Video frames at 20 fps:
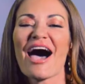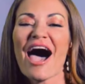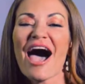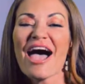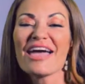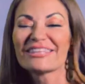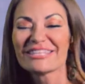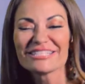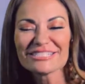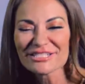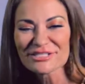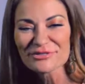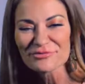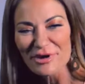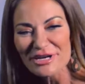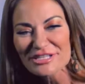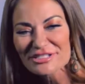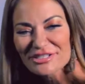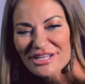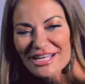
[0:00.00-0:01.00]
Hi, this is
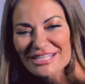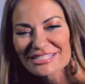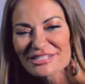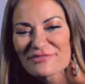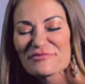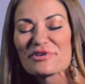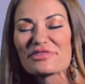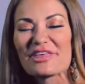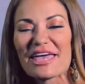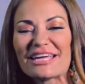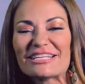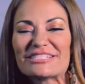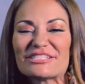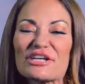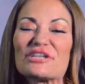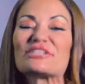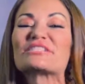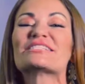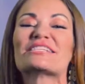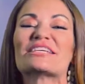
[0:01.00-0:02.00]
Rachel Henson with
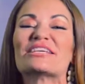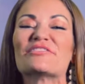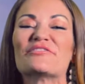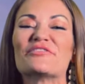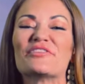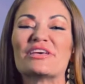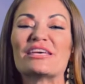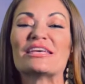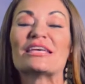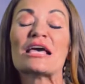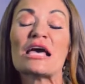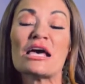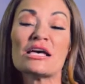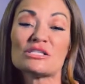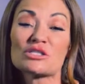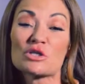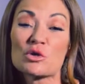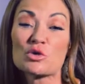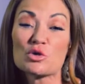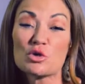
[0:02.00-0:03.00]
HLTV.
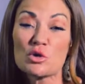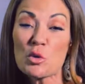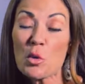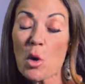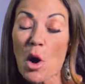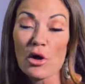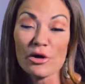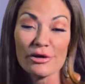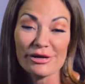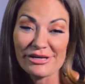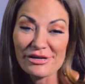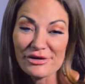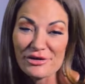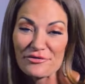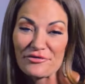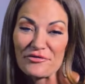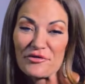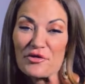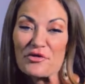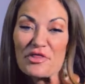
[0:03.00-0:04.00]
So you are here
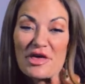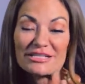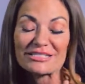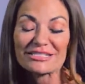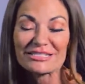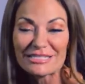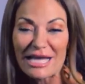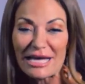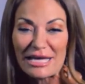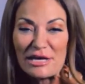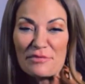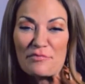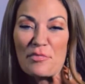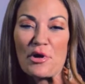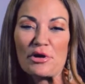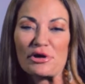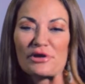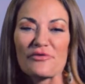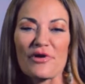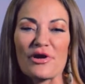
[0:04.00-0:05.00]
for the second
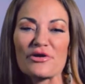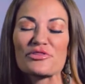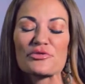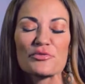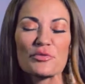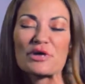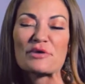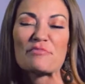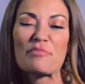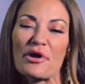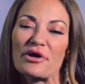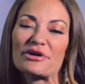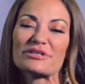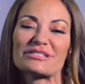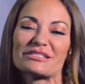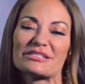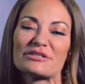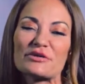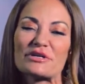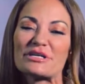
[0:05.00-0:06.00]
part of our three-part
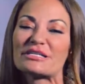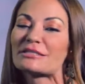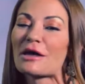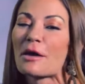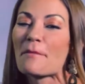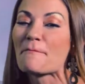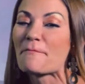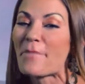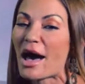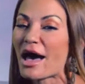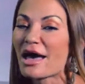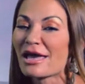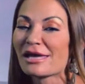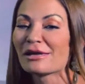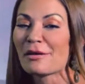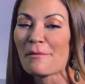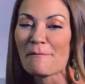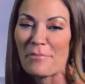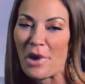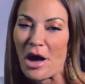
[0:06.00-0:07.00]
series on
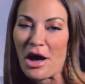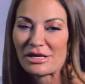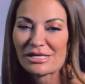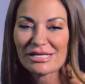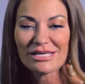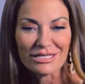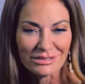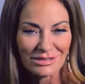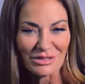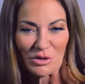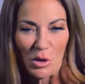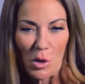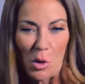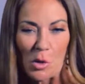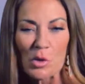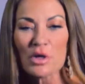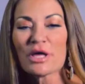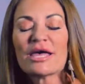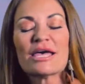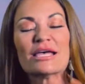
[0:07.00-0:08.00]
mind, body, and
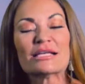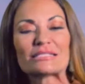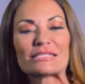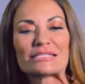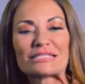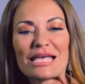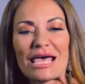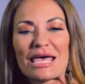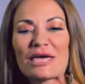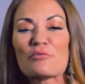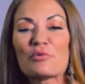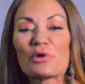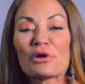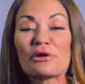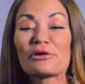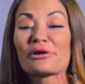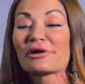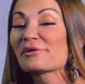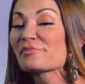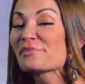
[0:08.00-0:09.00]
soul. Today we
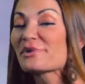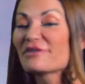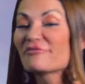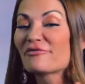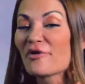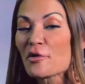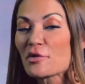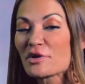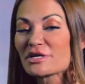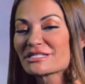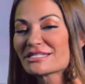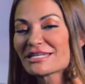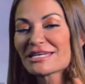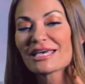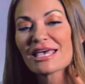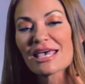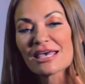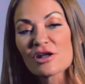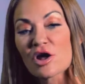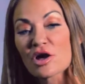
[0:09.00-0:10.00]
are going to be focusing
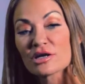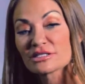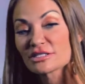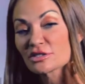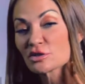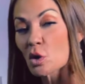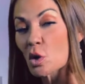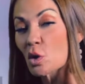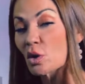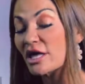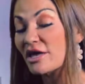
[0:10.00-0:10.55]
in on soul.